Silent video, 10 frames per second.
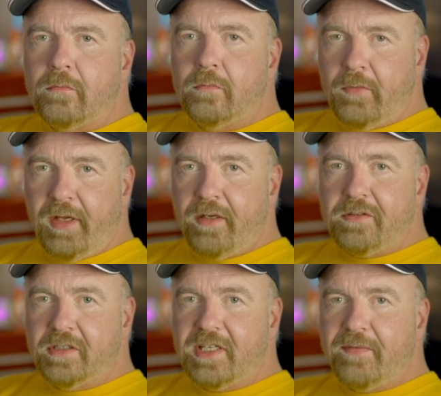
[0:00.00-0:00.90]
Next,
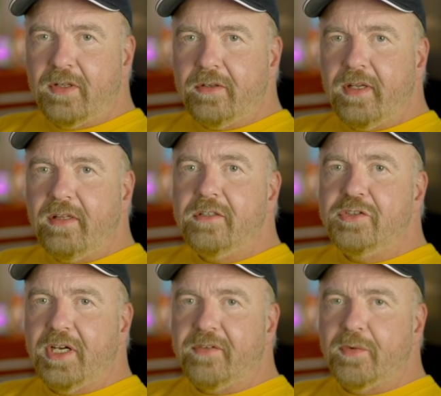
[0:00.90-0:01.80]
let's have a look at
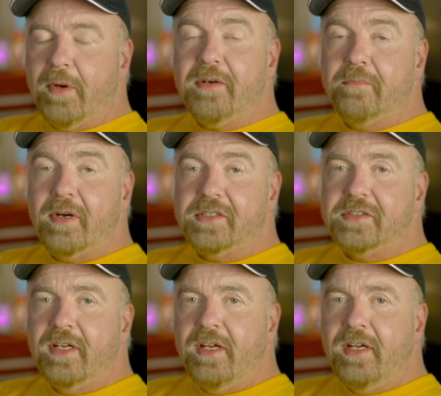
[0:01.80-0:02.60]
check for button press.